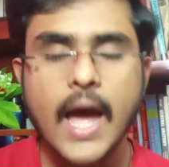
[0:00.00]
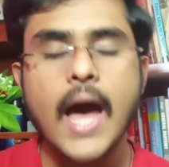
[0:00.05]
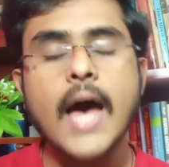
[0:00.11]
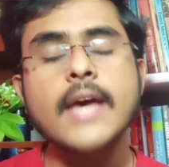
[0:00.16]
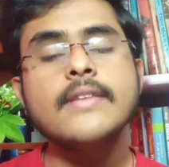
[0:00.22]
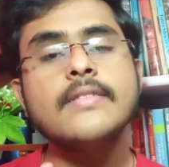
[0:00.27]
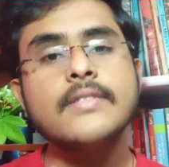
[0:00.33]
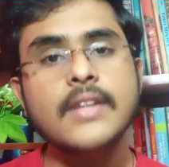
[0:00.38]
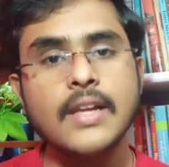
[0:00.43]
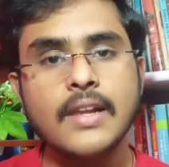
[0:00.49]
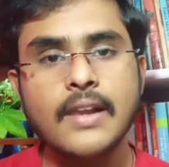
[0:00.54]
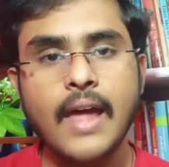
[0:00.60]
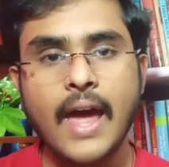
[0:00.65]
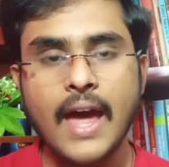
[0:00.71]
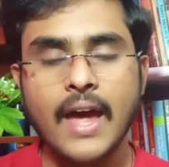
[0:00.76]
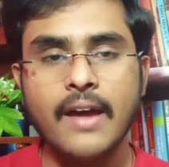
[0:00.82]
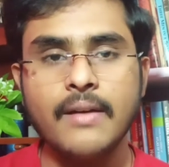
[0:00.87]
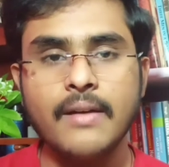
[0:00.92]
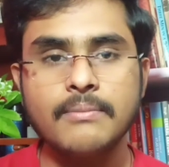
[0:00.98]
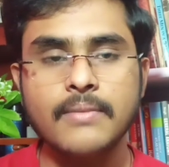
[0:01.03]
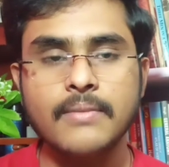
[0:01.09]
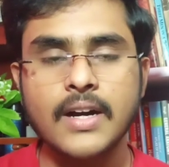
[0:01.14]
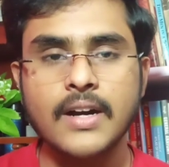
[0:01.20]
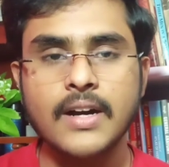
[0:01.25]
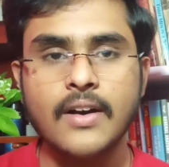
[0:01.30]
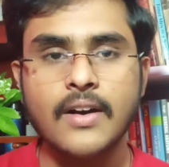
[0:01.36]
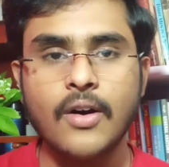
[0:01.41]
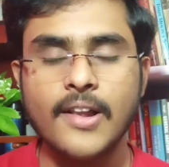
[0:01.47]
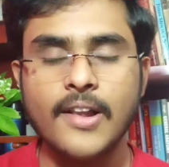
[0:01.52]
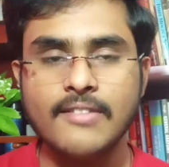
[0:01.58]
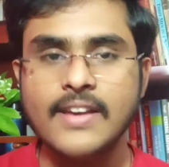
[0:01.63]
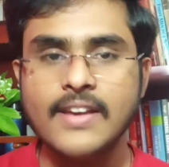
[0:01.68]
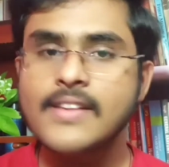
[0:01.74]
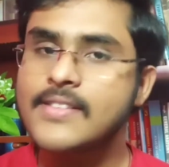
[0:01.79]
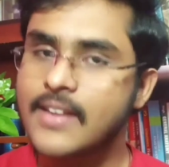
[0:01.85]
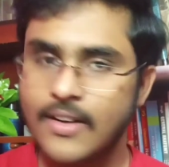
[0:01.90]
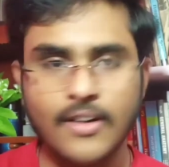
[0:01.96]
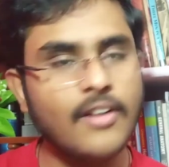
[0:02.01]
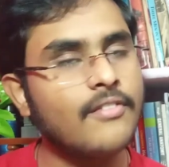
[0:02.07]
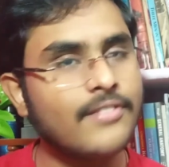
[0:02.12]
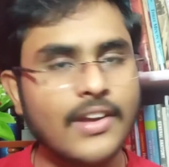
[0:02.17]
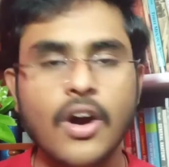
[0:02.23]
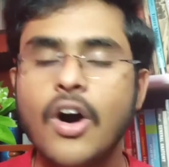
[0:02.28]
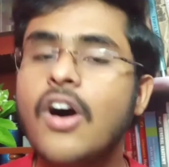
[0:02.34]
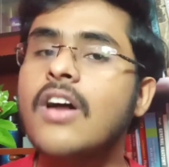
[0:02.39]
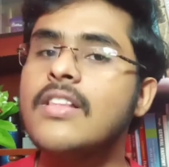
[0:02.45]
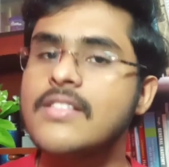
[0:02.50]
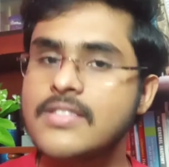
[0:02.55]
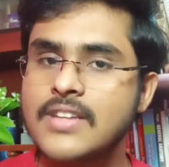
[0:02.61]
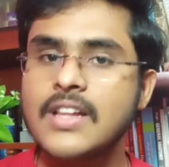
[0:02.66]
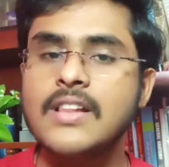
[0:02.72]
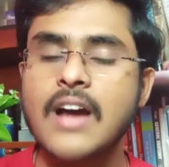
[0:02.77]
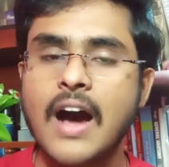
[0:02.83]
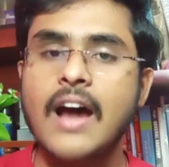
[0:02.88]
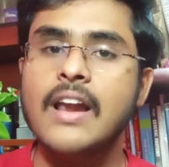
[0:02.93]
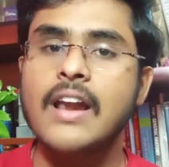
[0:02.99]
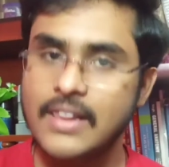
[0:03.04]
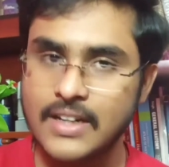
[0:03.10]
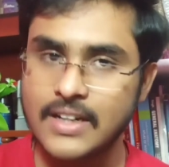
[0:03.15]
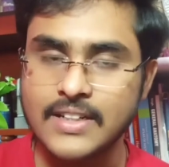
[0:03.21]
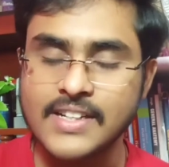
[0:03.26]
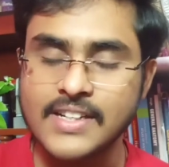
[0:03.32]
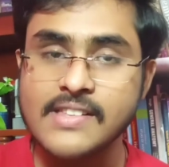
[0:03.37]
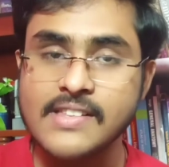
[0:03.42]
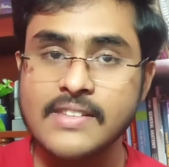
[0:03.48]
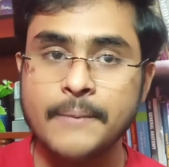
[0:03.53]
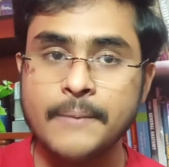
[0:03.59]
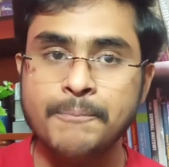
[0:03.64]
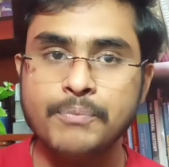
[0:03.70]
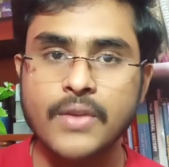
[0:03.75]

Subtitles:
I still am we all still are learners.